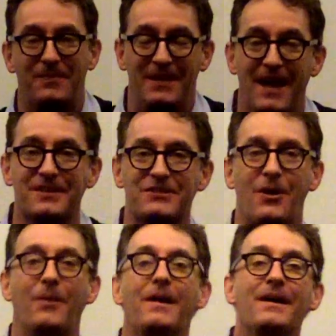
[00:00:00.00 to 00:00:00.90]
But
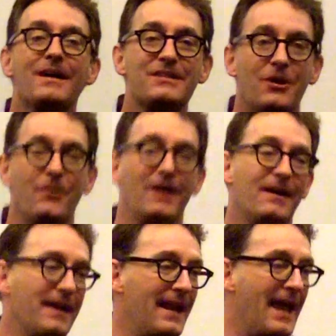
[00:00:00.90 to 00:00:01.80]
yeah,
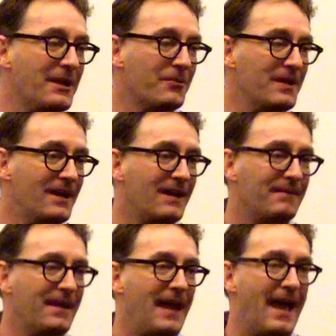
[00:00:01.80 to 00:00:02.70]

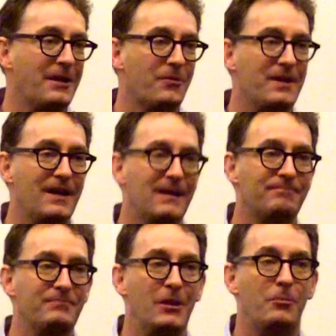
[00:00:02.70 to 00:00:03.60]
an angry
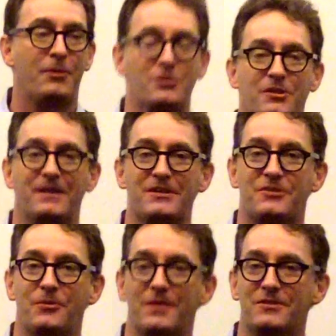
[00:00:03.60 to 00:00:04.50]
little person is
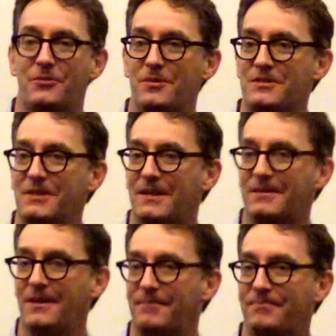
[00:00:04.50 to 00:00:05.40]
the reason
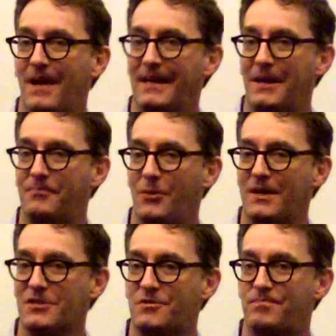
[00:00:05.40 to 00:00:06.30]
that I got
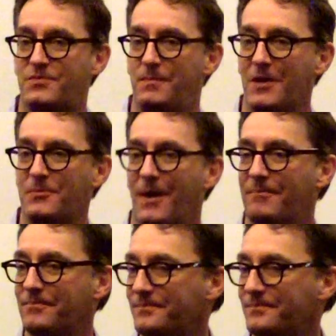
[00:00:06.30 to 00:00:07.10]
employed as SpongeBob.